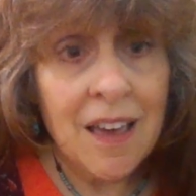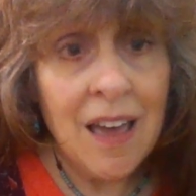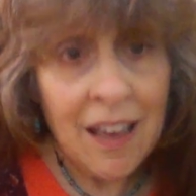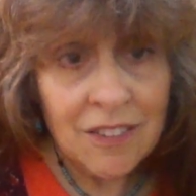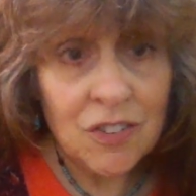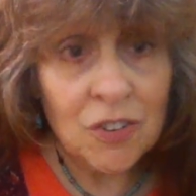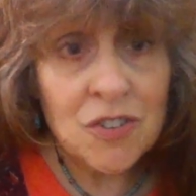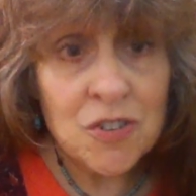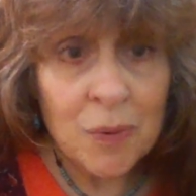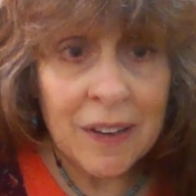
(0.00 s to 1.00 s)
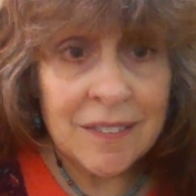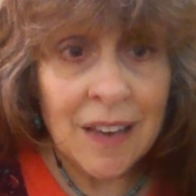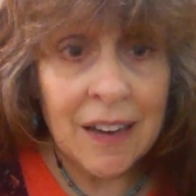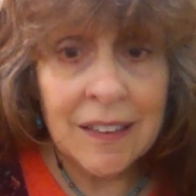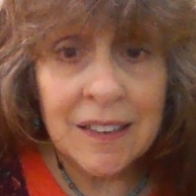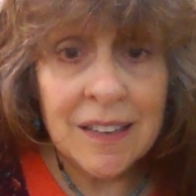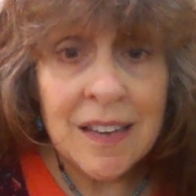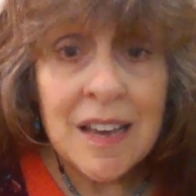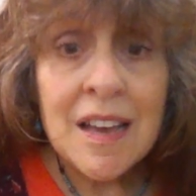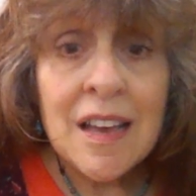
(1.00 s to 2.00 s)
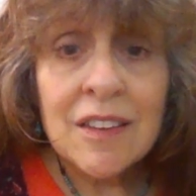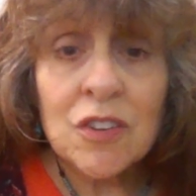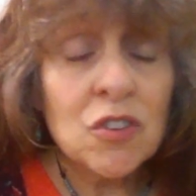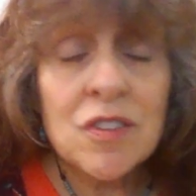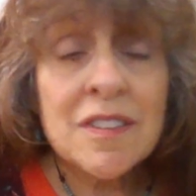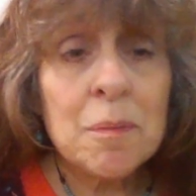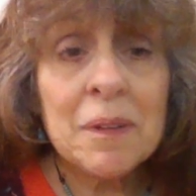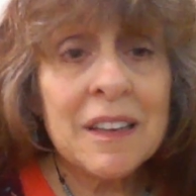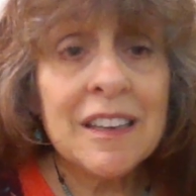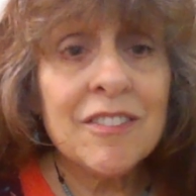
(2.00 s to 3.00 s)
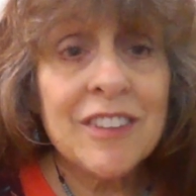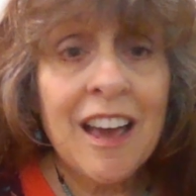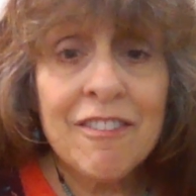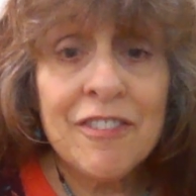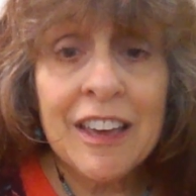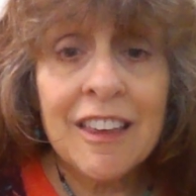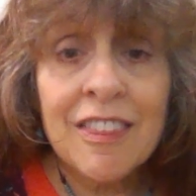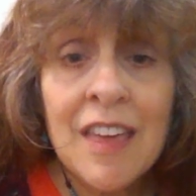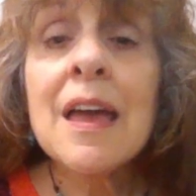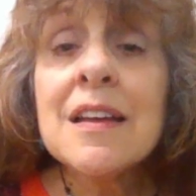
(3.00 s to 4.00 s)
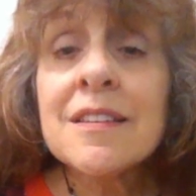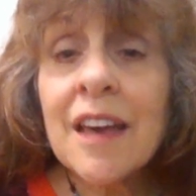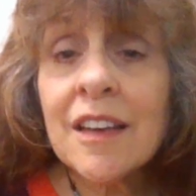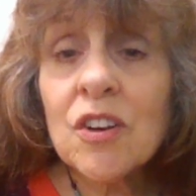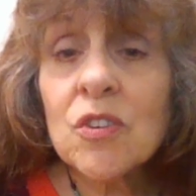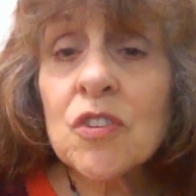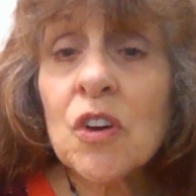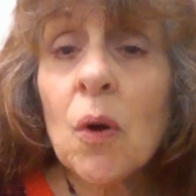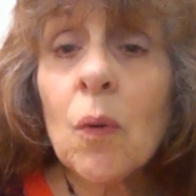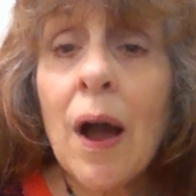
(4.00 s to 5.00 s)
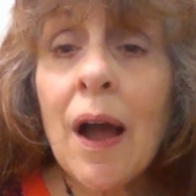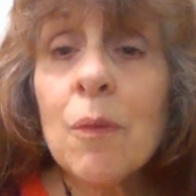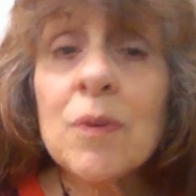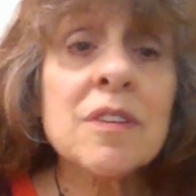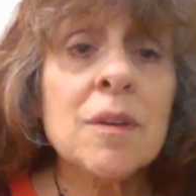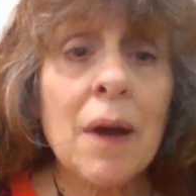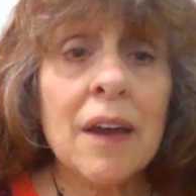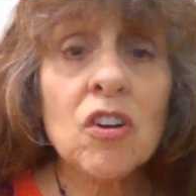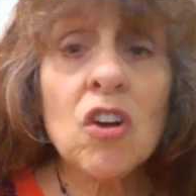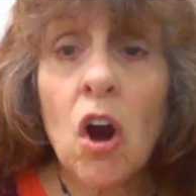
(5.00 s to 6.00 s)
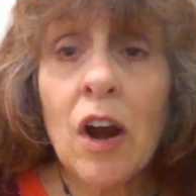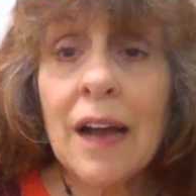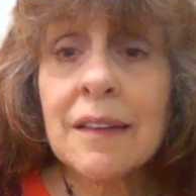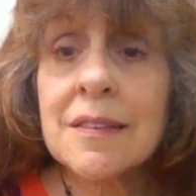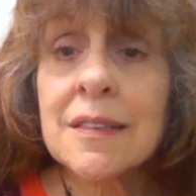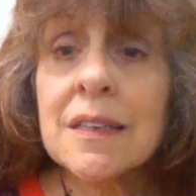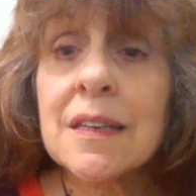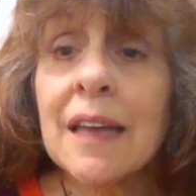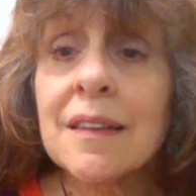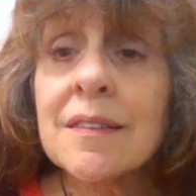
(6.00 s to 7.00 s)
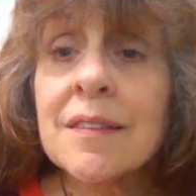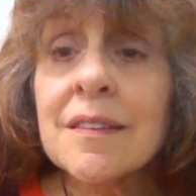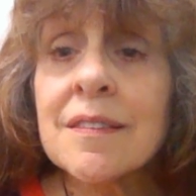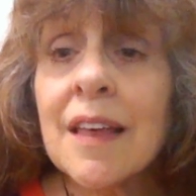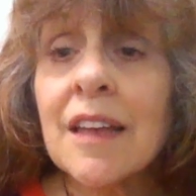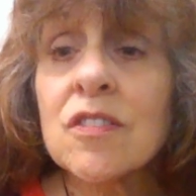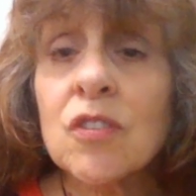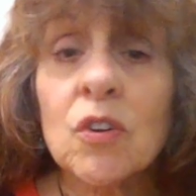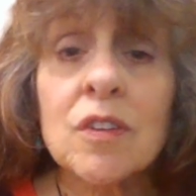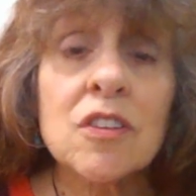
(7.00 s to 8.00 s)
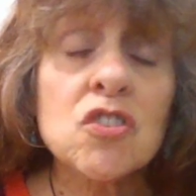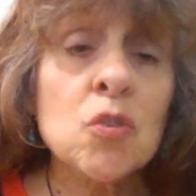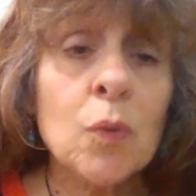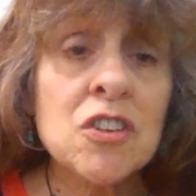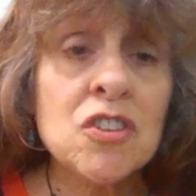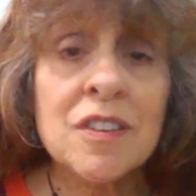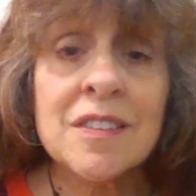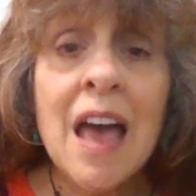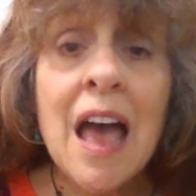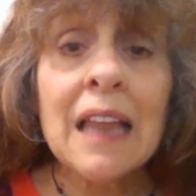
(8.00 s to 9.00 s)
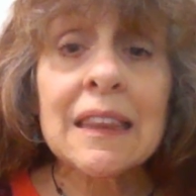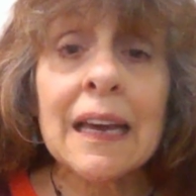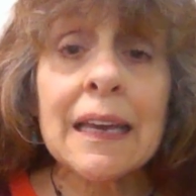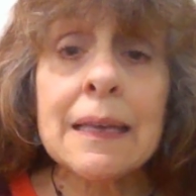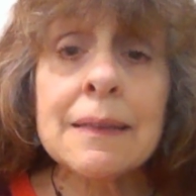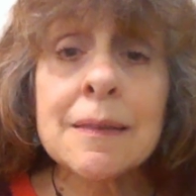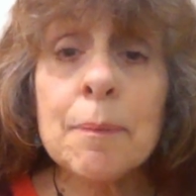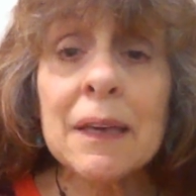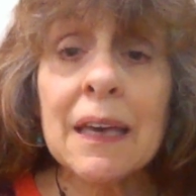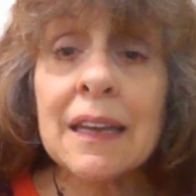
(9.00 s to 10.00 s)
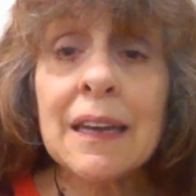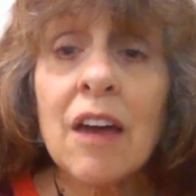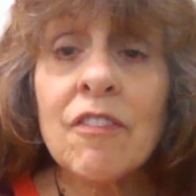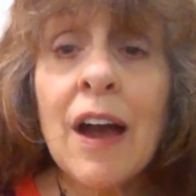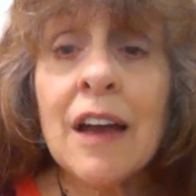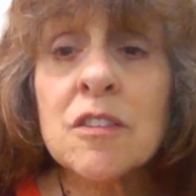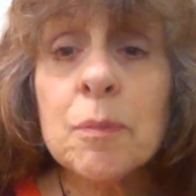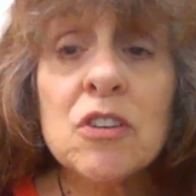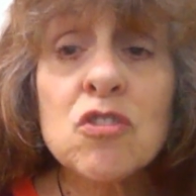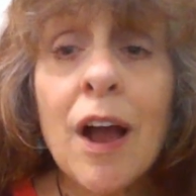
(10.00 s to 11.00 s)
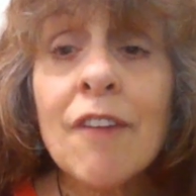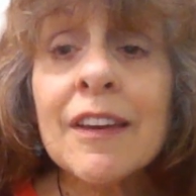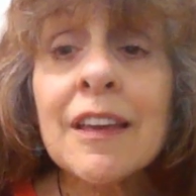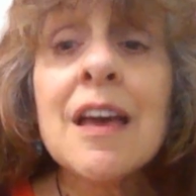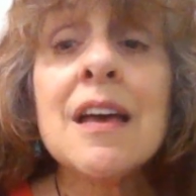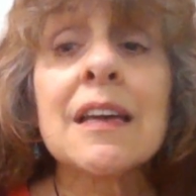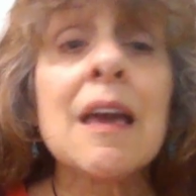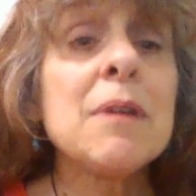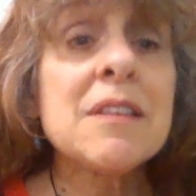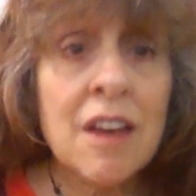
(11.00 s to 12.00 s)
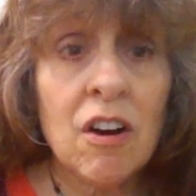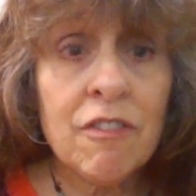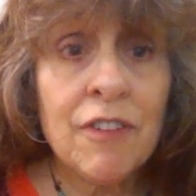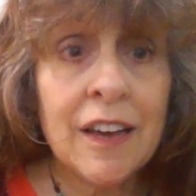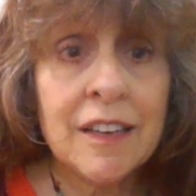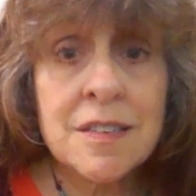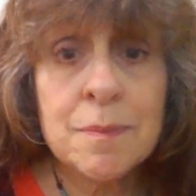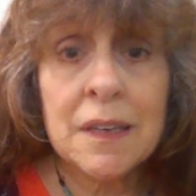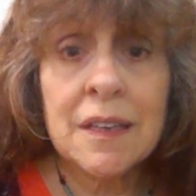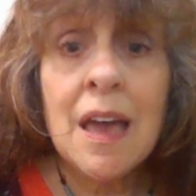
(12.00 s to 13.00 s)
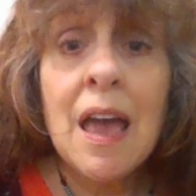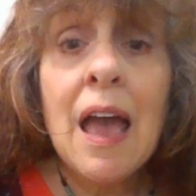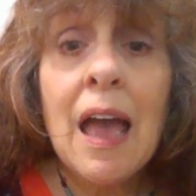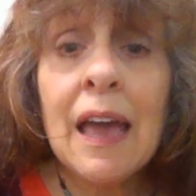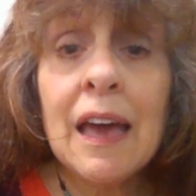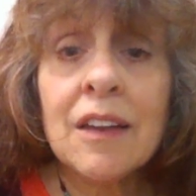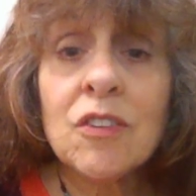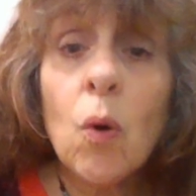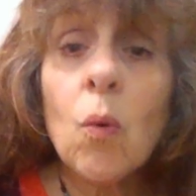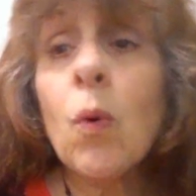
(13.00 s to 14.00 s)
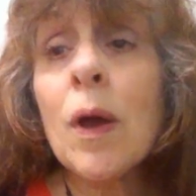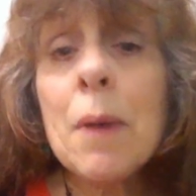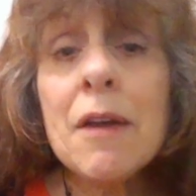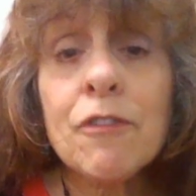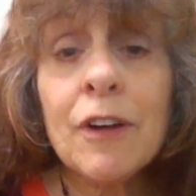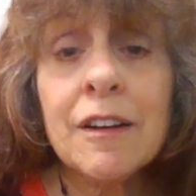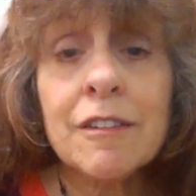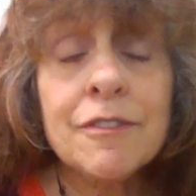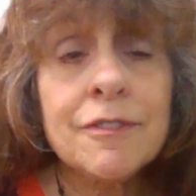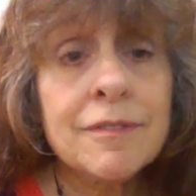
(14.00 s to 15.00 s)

answer to anxiety. So just to believe, to have faith. 10 years ago, I was in a minor car accident, and since then, certain situations like zipping in and out of high-speed traffic can be terrifying to me. And what am I afraid of?